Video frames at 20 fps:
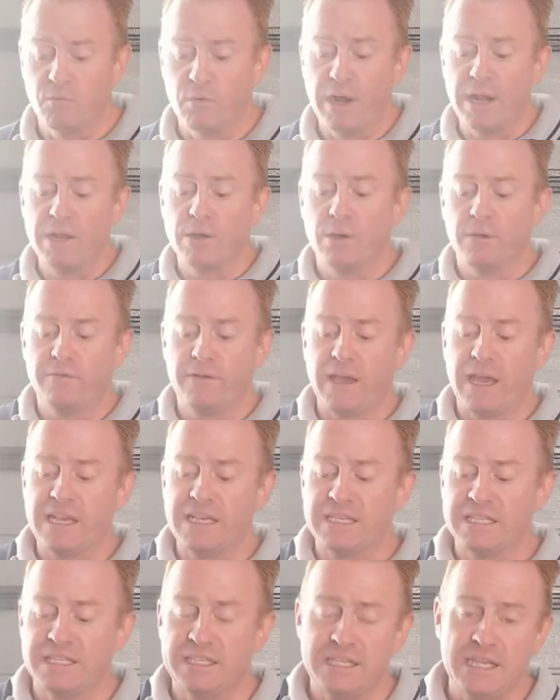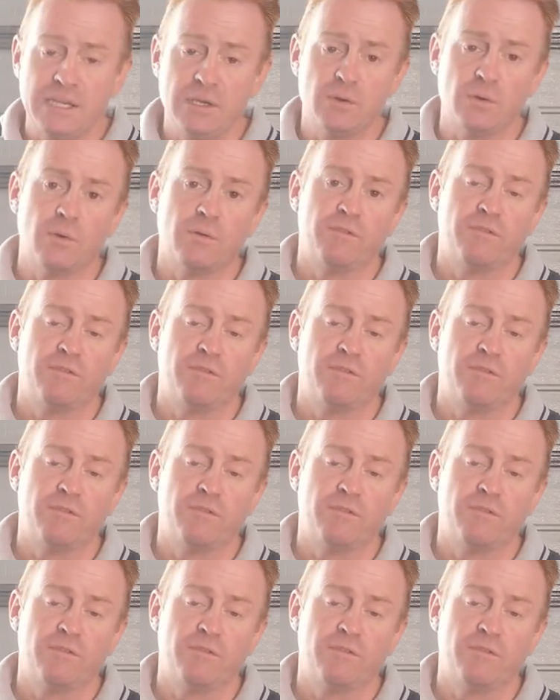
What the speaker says: running off a single